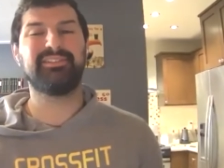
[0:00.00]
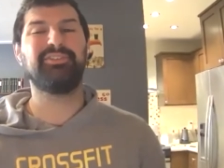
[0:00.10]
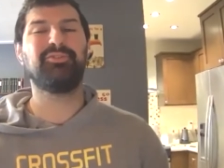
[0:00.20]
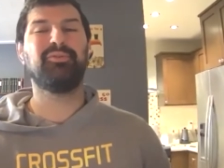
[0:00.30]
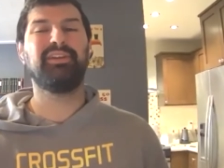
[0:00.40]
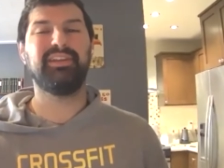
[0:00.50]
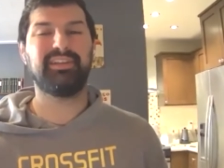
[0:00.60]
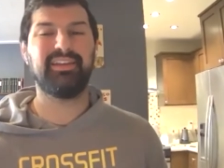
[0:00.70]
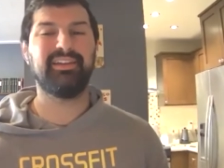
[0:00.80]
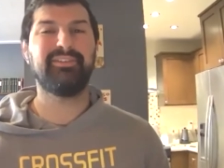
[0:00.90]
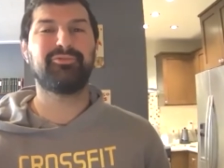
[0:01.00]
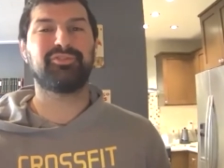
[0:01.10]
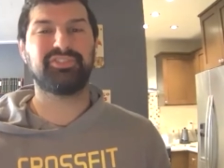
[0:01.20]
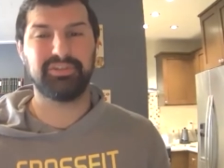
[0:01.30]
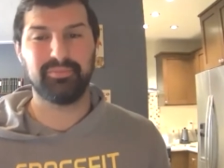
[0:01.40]
a unique and
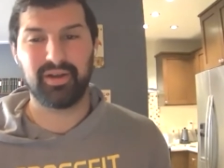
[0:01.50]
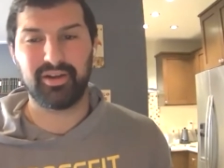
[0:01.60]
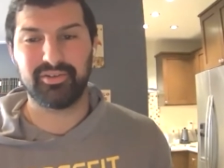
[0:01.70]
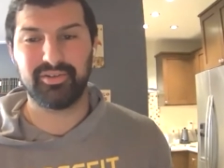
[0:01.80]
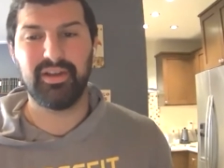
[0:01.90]
interesting model